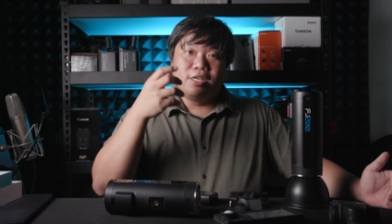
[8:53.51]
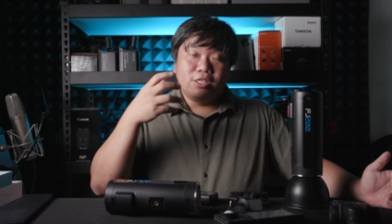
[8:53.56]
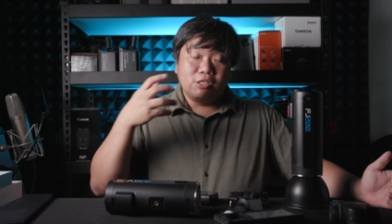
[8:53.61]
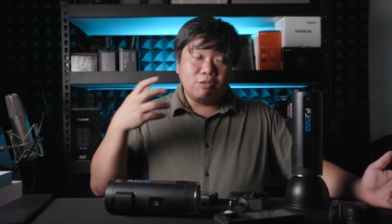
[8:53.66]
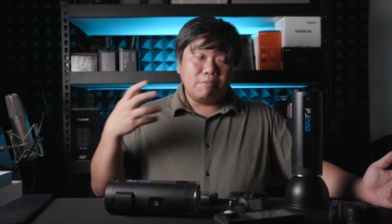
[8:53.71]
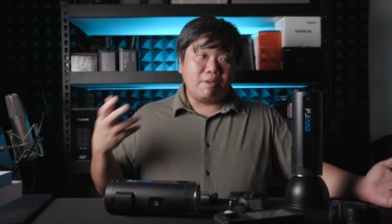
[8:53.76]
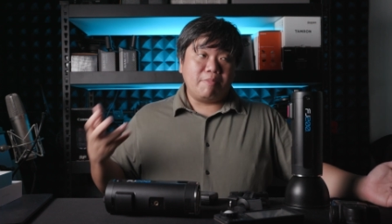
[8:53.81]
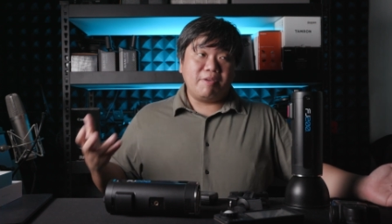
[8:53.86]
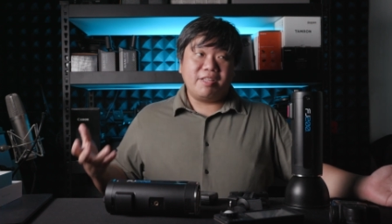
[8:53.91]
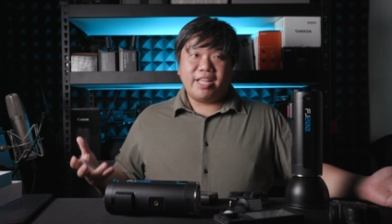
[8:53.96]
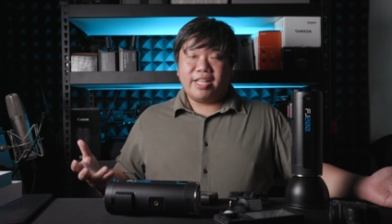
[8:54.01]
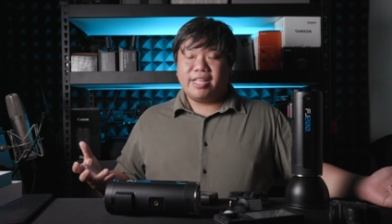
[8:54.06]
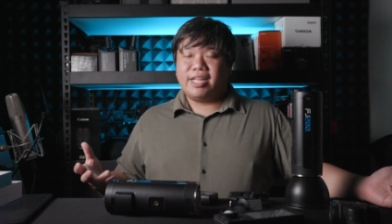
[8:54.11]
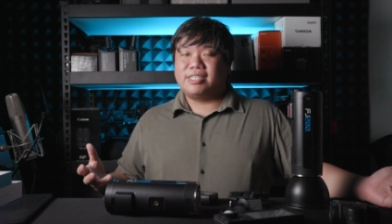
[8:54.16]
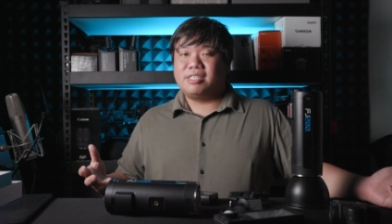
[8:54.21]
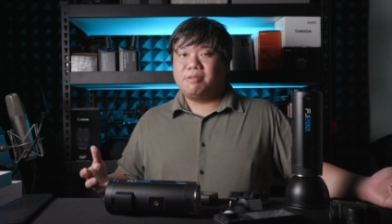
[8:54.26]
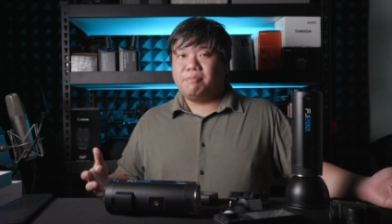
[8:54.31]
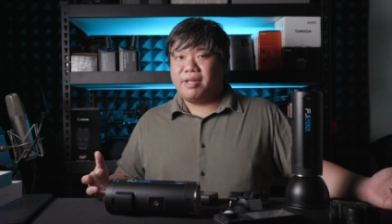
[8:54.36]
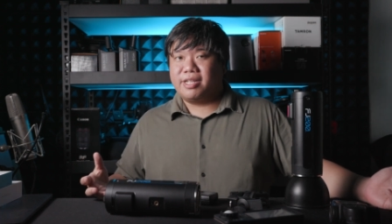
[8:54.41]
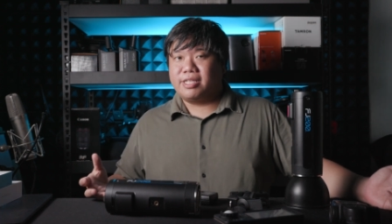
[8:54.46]
so maybe that
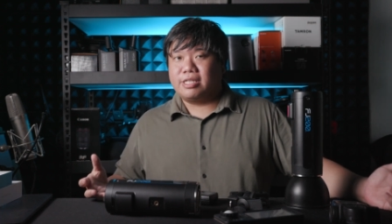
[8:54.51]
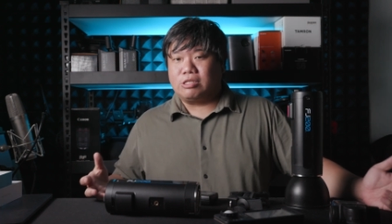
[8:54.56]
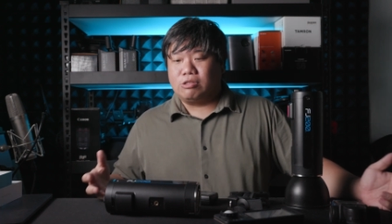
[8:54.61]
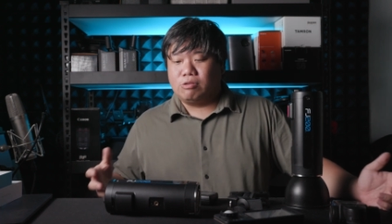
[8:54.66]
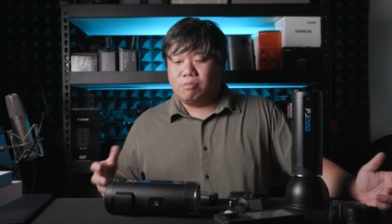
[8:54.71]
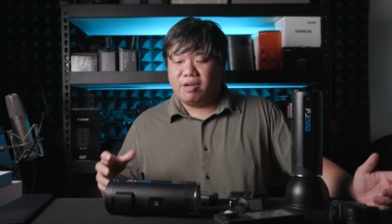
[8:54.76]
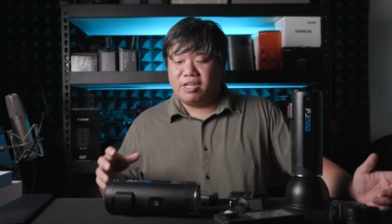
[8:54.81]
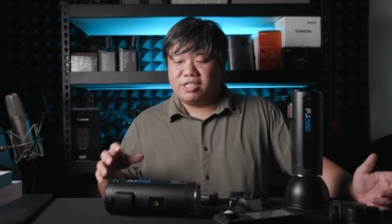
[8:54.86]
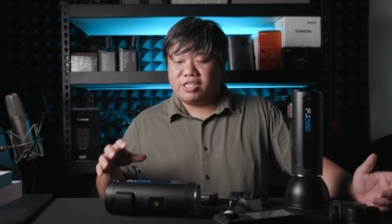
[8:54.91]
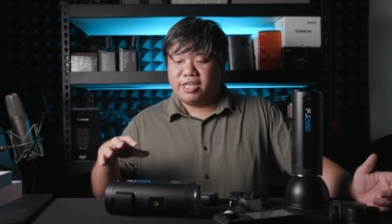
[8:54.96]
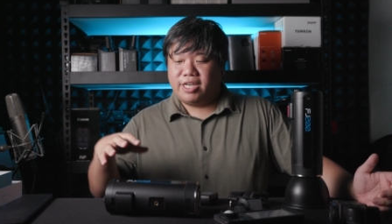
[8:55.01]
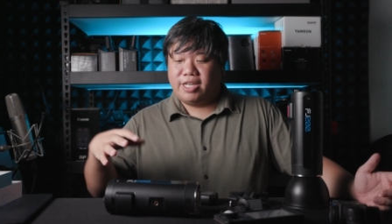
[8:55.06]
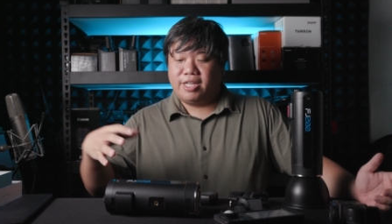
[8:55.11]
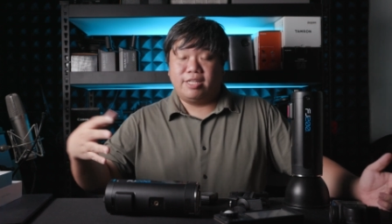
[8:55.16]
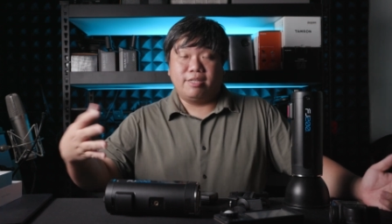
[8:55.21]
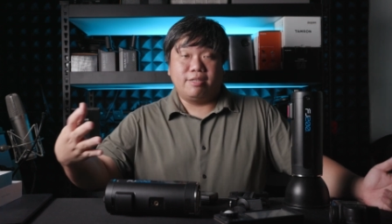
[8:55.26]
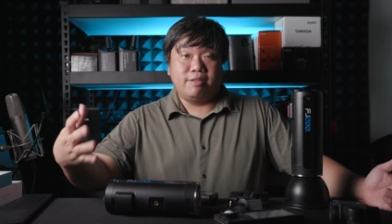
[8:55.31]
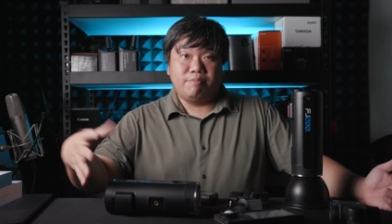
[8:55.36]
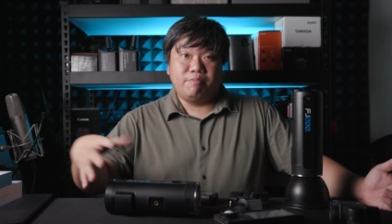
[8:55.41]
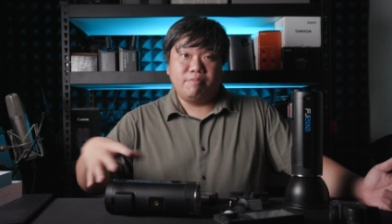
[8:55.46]
doesn't matter too much,
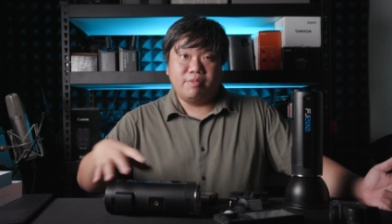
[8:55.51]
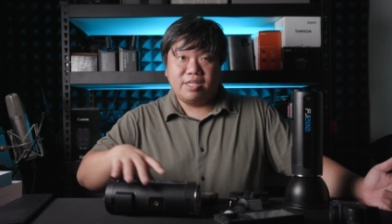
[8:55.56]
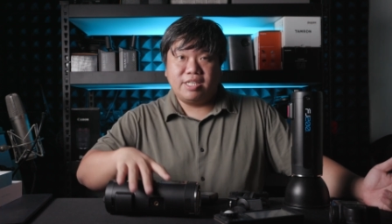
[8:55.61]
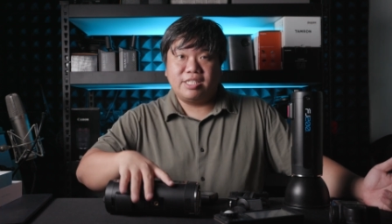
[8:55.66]
and